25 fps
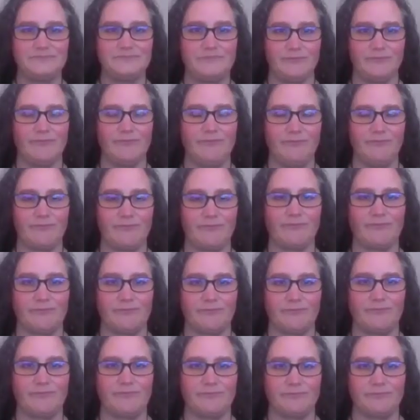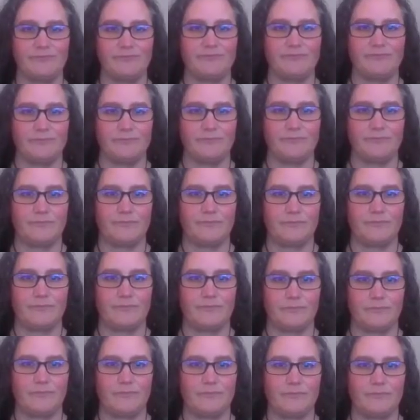And so, but
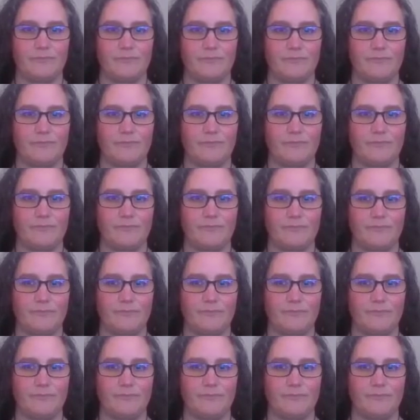it's a